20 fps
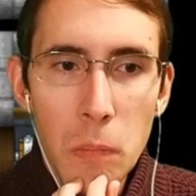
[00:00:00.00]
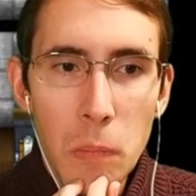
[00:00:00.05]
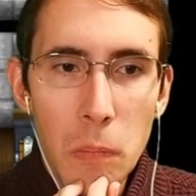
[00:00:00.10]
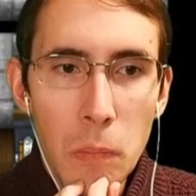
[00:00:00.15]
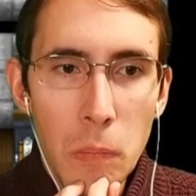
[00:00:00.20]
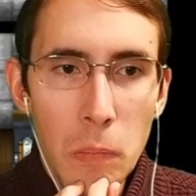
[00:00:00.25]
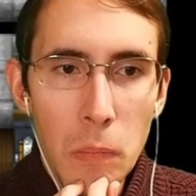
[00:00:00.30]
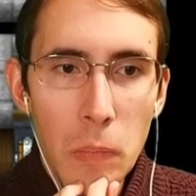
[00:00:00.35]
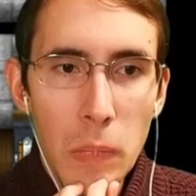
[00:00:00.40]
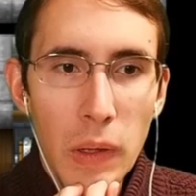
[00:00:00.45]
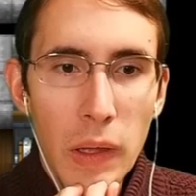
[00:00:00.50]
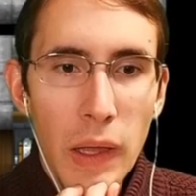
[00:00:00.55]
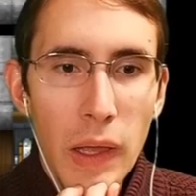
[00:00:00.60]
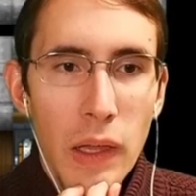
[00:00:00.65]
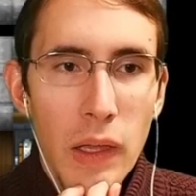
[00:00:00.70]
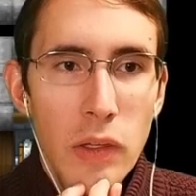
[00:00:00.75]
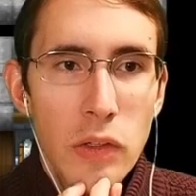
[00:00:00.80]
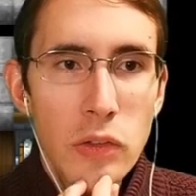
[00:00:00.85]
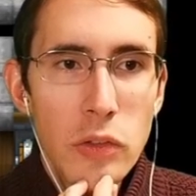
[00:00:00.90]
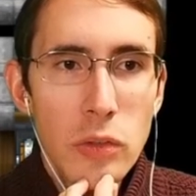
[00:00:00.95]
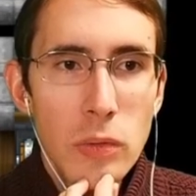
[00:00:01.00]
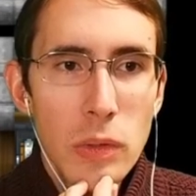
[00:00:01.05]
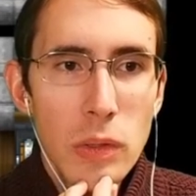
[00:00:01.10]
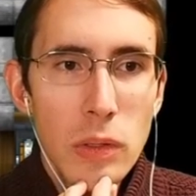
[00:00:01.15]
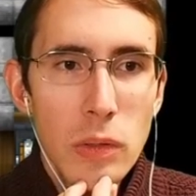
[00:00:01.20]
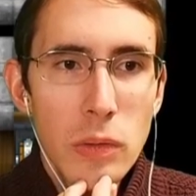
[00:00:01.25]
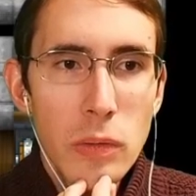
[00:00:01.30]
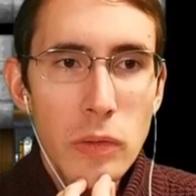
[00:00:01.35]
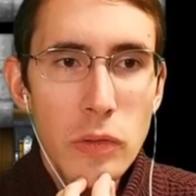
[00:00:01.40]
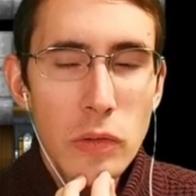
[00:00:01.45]
Hmm.
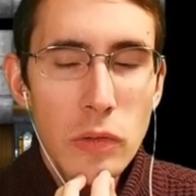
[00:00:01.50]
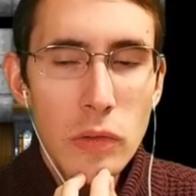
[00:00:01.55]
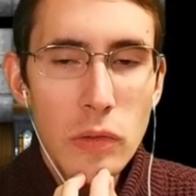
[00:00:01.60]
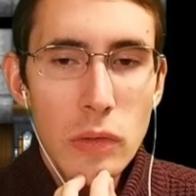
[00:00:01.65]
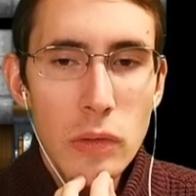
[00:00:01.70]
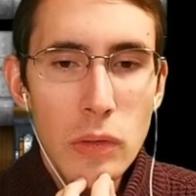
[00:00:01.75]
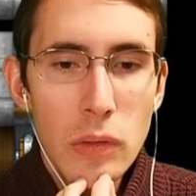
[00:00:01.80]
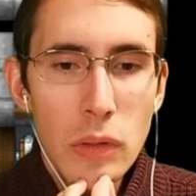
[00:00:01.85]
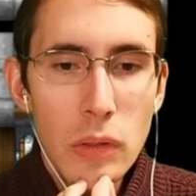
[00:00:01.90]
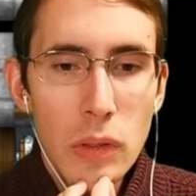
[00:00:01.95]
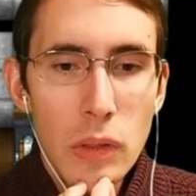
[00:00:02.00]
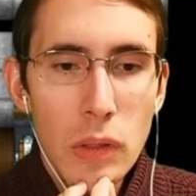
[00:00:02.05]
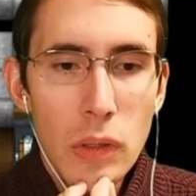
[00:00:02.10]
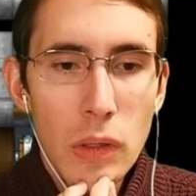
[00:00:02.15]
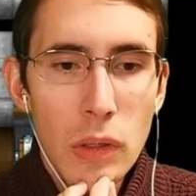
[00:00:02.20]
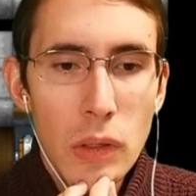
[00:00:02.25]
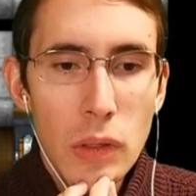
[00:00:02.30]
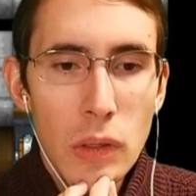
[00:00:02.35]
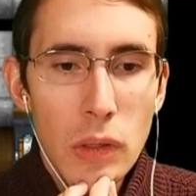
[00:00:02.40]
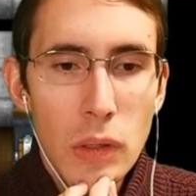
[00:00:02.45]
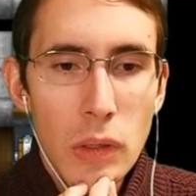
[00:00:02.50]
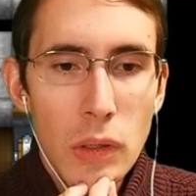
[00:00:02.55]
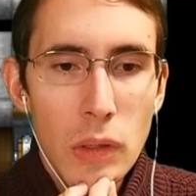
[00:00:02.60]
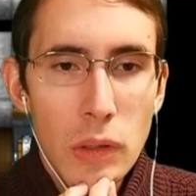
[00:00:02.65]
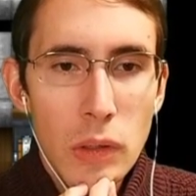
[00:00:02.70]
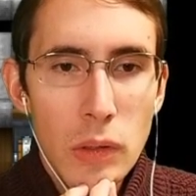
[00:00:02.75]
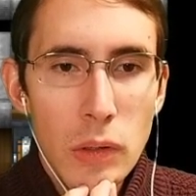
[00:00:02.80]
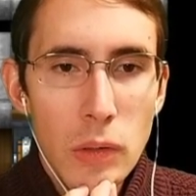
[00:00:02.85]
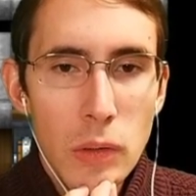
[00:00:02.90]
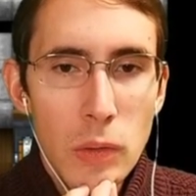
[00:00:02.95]
Asherus.
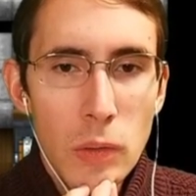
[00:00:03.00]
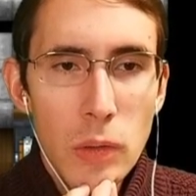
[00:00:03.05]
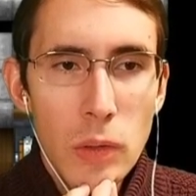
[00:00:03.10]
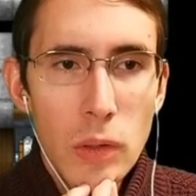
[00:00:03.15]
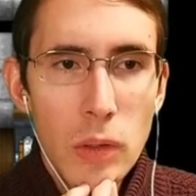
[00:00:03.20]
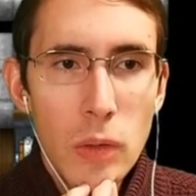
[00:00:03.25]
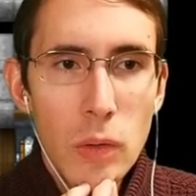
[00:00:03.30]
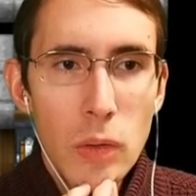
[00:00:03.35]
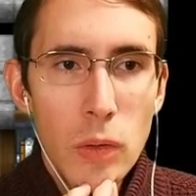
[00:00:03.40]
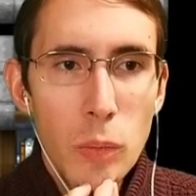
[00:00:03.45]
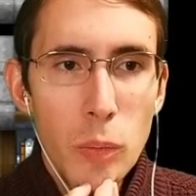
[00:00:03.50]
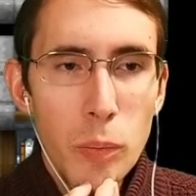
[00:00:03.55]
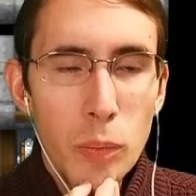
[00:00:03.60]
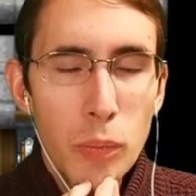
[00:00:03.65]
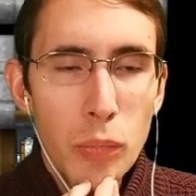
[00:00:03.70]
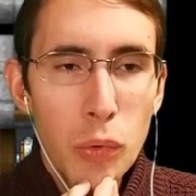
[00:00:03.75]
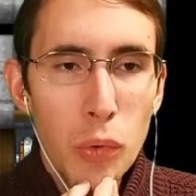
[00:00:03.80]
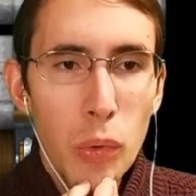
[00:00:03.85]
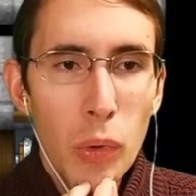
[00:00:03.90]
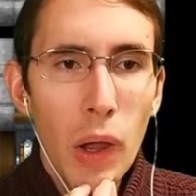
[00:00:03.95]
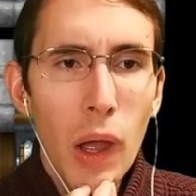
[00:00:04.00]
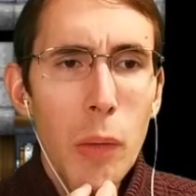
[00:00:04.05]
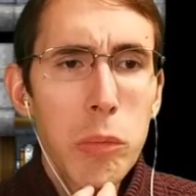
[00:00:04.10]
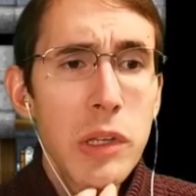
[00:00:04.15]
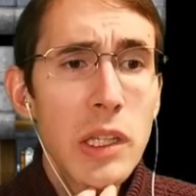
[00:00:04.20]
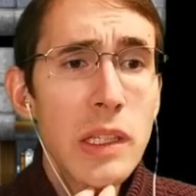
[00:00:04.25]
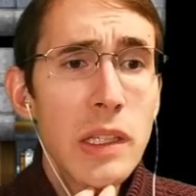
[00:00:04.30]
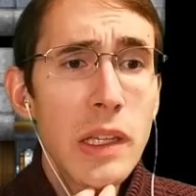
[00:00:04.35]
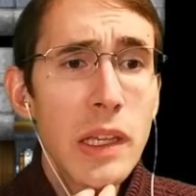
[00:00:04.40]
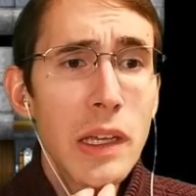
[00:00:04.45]
Your group
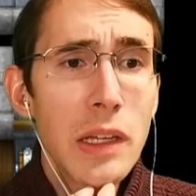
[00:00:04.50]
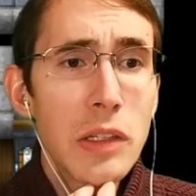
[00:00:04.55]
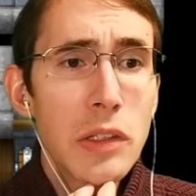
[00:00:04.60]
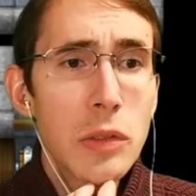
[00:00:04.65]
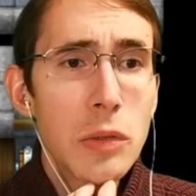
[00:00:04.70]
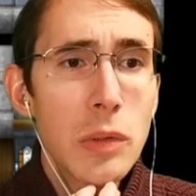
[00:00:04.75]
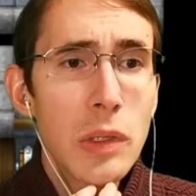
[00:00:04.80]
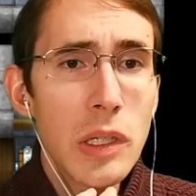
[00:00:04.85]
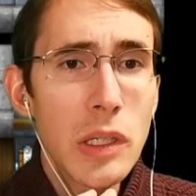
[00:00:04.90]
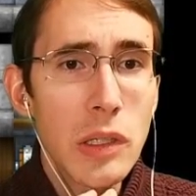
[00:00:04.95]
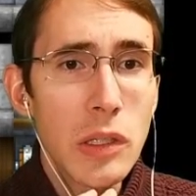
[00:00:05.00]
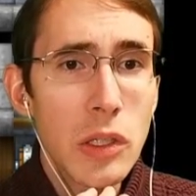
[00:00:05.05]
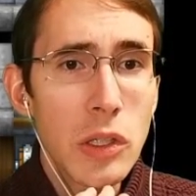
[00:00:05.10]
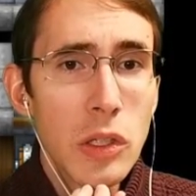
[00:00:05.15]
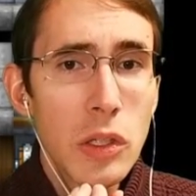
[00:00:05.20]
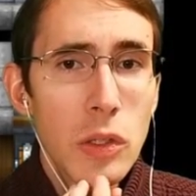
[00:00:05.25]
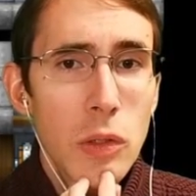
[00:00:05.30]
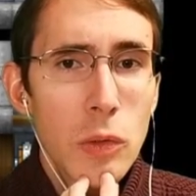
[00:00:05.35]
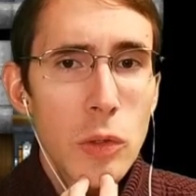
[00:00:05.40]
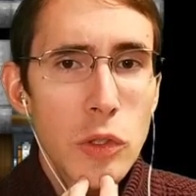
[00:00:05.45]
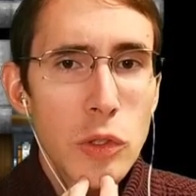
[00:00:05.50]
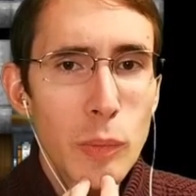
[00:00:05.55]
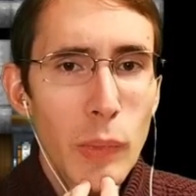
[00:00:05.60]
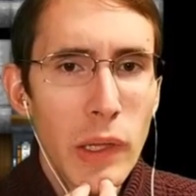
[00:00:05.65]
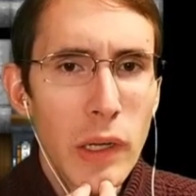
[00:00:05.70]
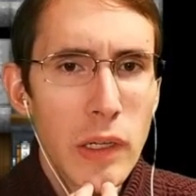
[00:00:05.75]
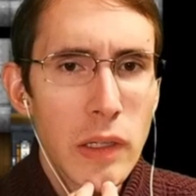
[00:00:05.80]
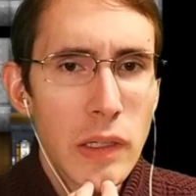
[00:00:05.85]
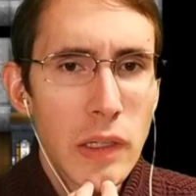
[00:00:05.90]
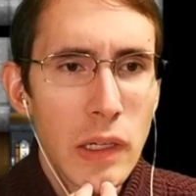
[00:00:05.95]
probably can't do a huge
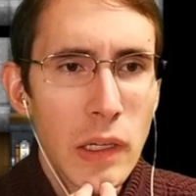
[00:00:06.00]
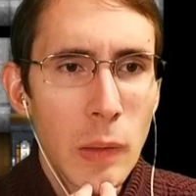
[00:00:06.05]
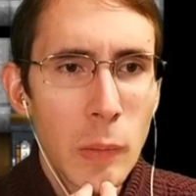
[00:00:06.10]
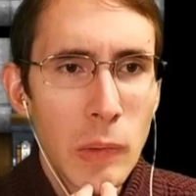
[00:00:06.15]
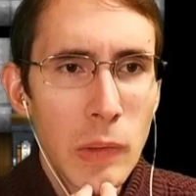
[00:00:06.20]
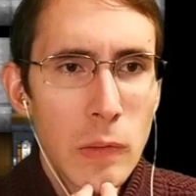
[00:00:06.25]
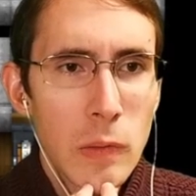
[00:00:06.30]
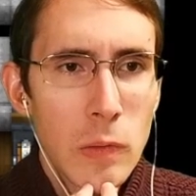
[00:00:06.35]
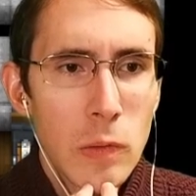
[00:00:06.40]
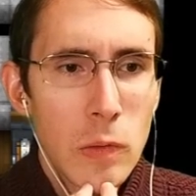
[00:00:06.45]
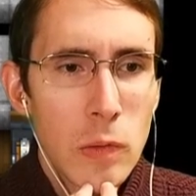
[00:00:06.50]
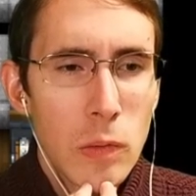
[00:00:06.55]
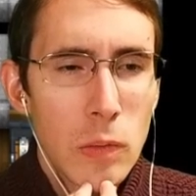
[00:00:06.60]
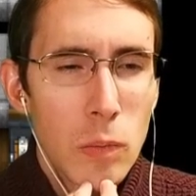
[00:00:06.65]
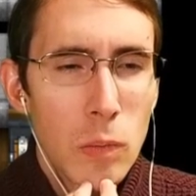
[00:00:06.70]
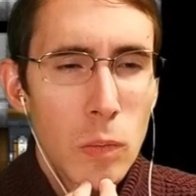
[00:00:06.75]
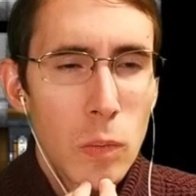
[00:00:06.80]
amount of damage.